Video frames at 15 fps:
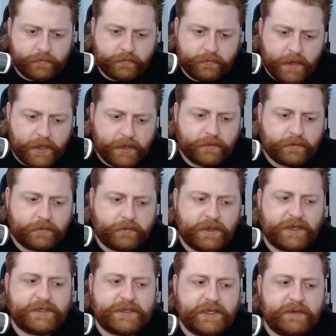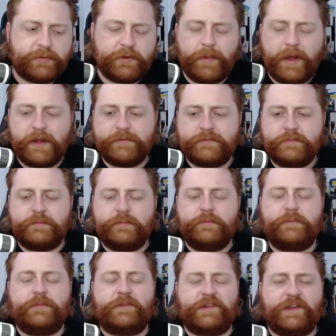like, think deeply about
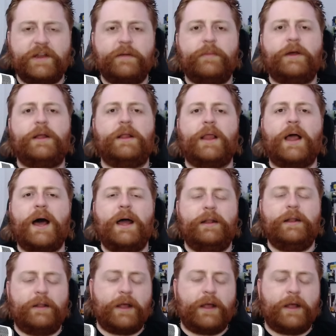cinema a lot,